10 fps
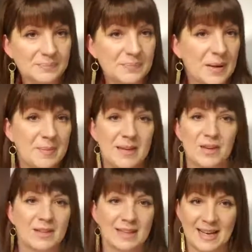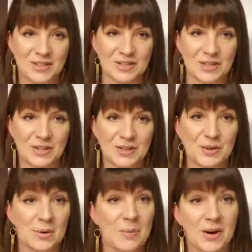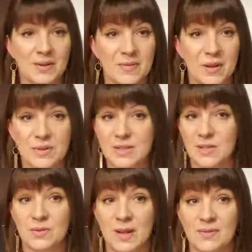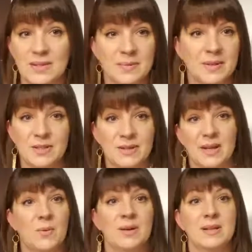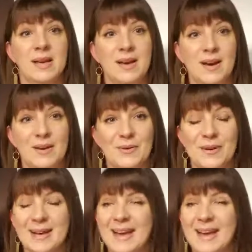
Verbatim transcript: Maybe early last year you were part of those and you loved them and you're like, where did they go?